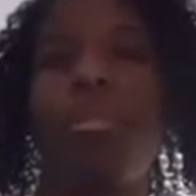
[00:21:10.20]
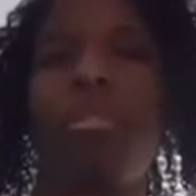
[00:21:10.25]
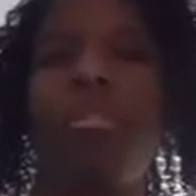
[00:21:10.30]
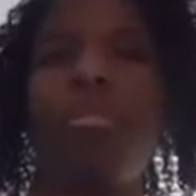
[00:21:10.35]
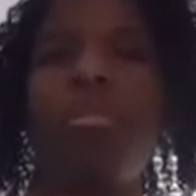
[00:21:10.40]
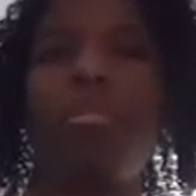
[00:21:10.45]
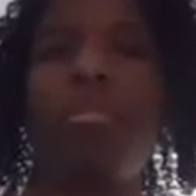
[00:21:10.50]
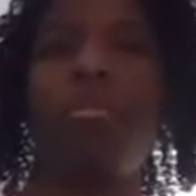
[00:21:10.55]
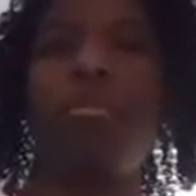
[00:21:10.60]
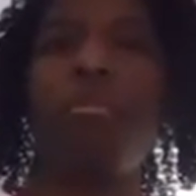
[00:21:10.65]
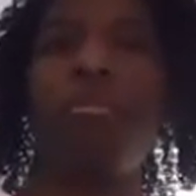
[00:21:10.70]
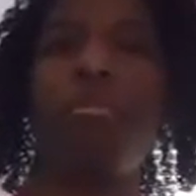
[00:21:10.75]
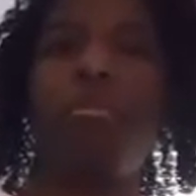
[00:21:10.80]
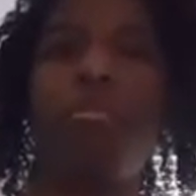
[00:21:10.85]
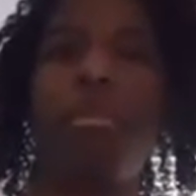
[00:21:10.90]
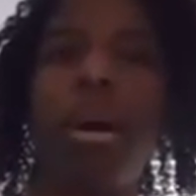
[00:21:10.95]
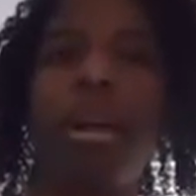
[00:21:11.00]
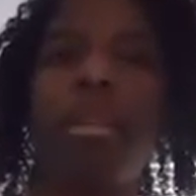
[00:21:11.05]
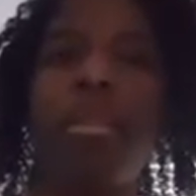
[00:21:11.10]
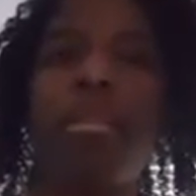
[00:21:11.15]
with
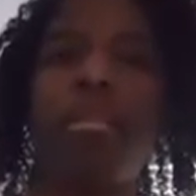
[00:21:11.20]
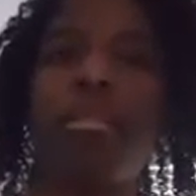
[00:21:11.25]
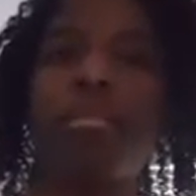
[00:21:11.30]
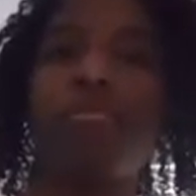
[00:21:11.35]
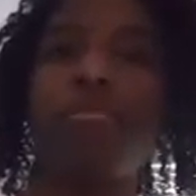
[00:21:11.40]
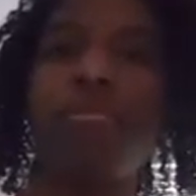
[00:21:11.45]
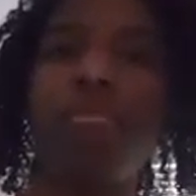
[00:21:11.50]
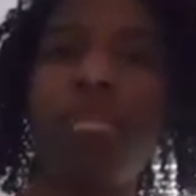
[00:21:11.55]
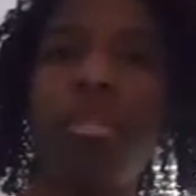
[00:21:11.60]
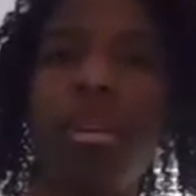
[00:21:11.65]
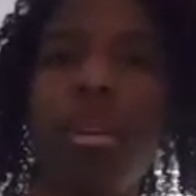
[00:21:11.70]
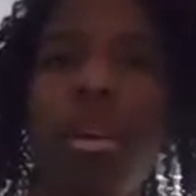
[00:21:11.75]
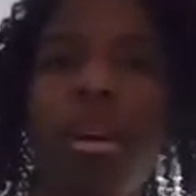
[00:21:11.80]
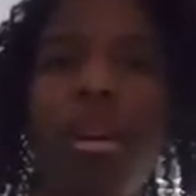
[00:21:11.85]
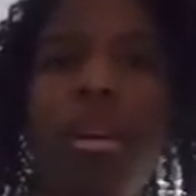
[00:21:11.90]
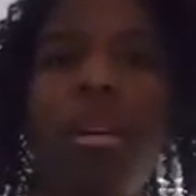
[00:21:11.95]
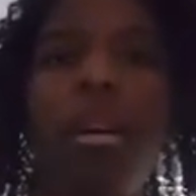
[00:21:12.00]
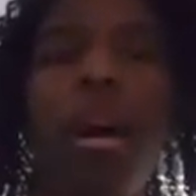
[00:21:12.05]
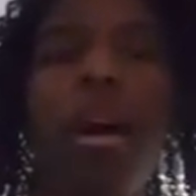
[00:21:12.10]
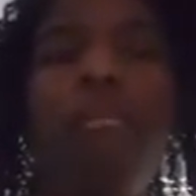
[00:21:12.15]
body
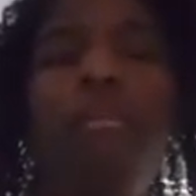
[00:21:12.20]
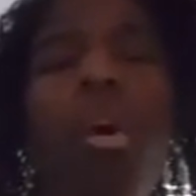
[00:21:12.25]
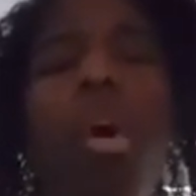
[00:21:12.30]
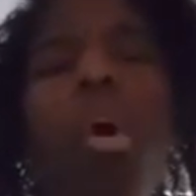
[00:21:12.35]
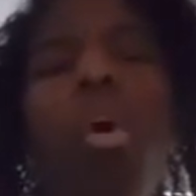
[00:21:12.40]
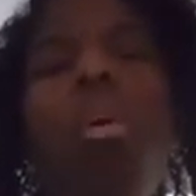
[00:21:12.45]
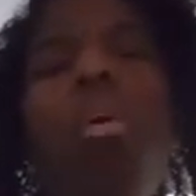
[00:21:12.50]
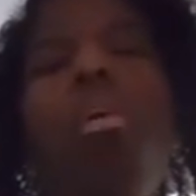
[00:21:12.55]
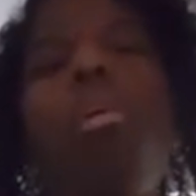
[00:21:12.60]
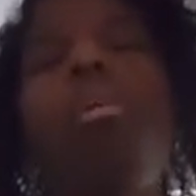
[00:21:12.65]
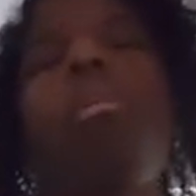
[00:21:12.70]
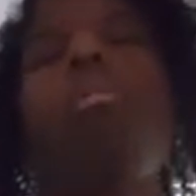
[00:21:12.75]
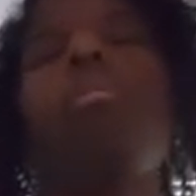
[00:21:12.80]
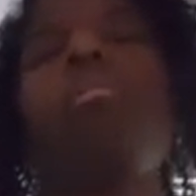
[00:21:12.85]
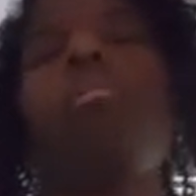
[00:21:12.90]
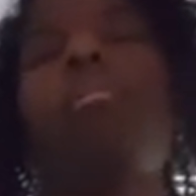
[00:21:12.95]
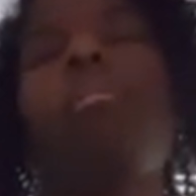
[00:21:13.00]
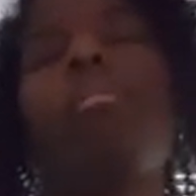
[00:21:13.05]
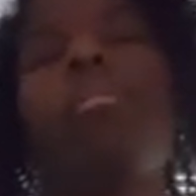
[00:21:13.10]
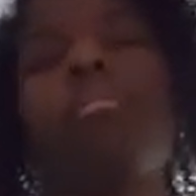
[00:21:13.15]
dysphoria have a
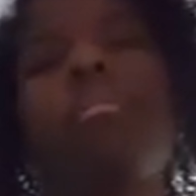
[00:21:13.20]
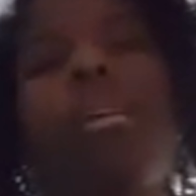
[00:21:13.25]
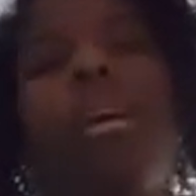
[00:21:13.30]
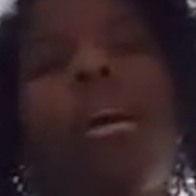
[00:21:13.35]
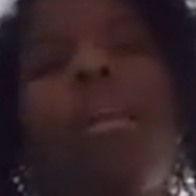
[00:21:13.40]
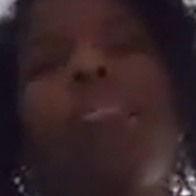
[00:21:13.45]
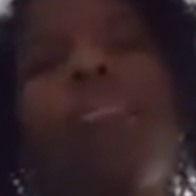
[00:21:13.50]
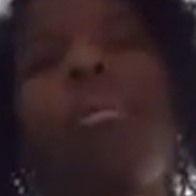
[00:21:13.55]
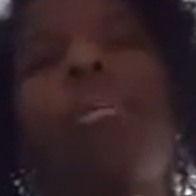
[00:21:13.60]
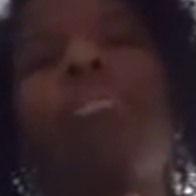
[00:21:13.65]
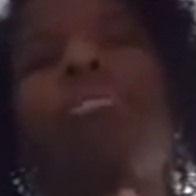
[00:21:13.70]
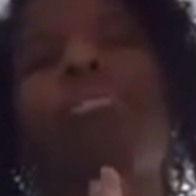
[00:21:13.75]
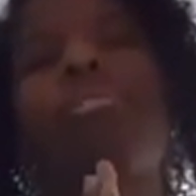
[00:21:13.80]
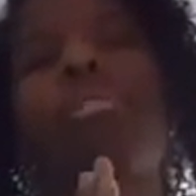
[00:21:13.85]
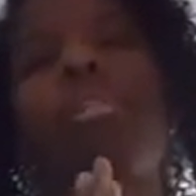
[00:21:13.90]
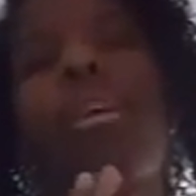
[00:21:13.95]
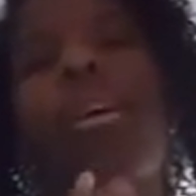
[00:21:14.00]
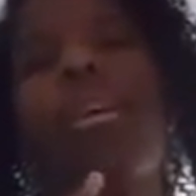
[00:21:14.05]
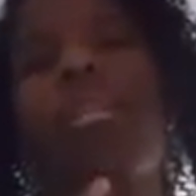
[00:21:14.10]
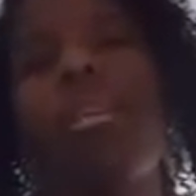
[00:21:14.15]
hard, hard time
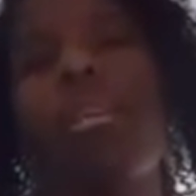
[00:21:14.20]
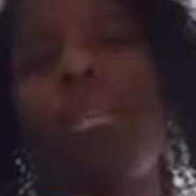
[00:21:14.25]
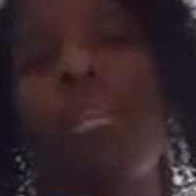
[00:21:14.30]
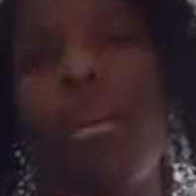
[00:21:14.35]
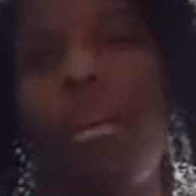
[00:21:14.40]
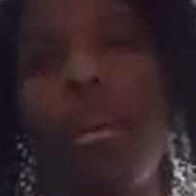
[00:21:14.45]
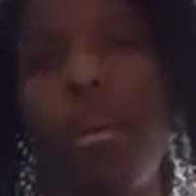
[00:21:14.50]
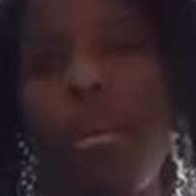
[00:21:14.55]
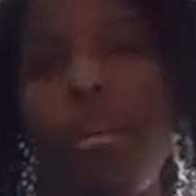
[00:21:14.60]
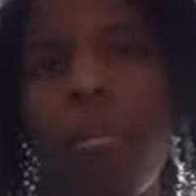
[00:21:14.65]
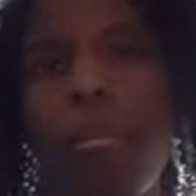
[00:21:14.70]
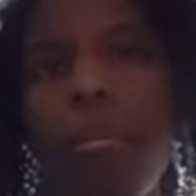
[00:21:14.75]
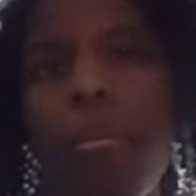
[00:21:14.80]
understanding that.